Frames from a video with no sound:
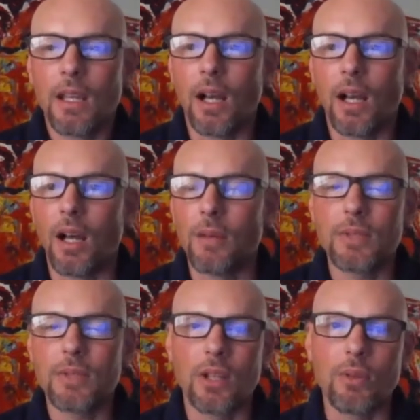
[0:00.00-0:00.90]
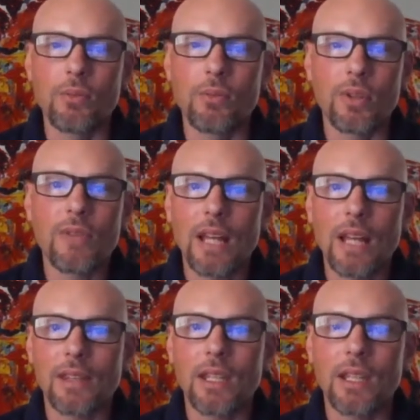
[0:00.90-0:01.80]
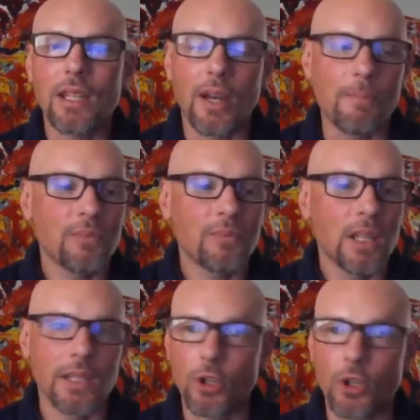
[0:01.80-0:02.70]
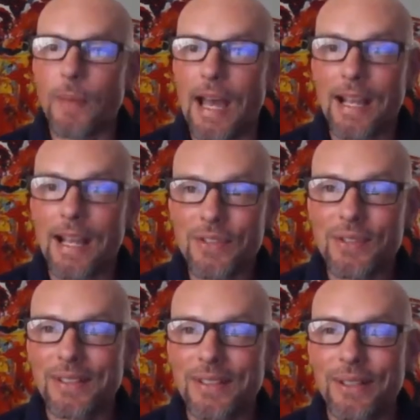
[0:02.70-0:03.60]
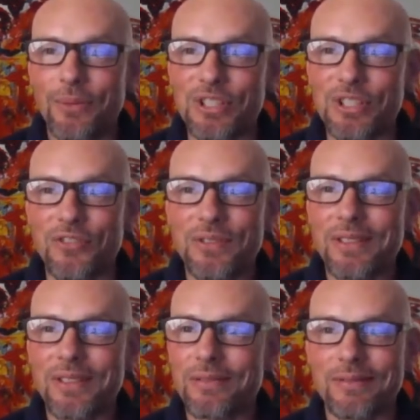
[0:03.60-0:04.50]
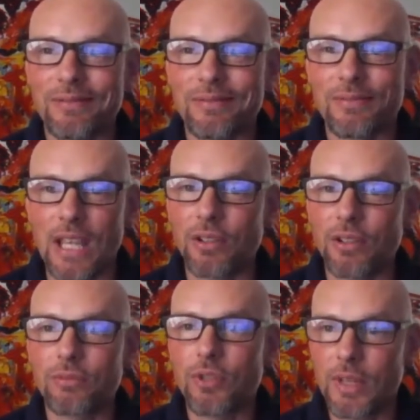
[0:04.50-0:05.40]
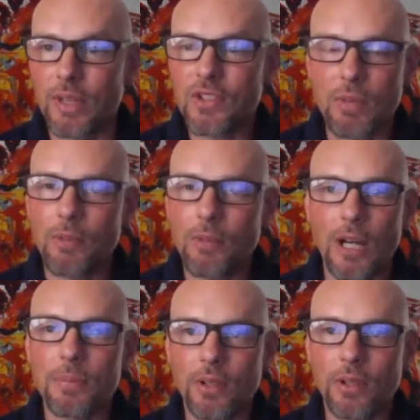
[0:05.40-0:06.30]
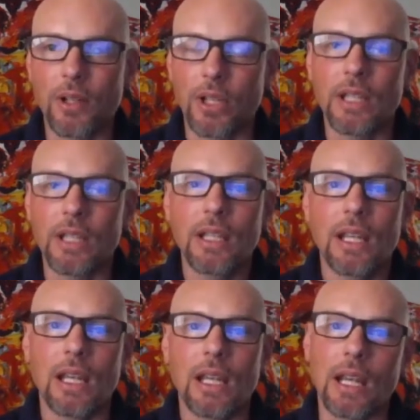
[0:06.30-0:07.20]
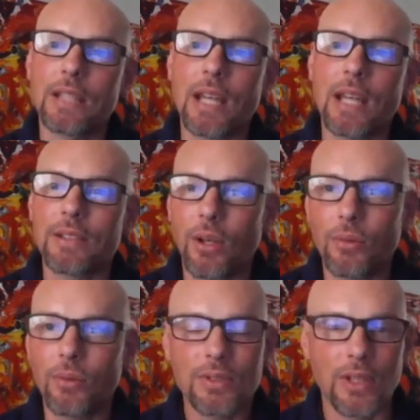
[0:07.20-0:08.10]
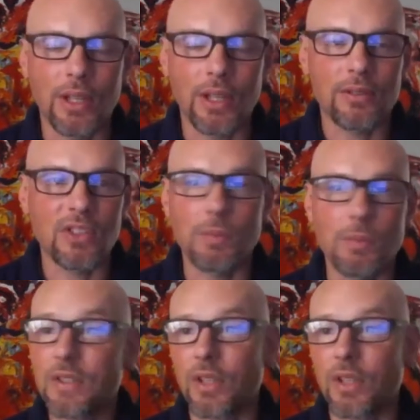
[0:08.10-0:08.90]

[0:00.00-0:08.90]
Um, you know, we, we've got the um, ear packs, which have gained a tremendous amount of popularity, and I, I don't uh, dismiss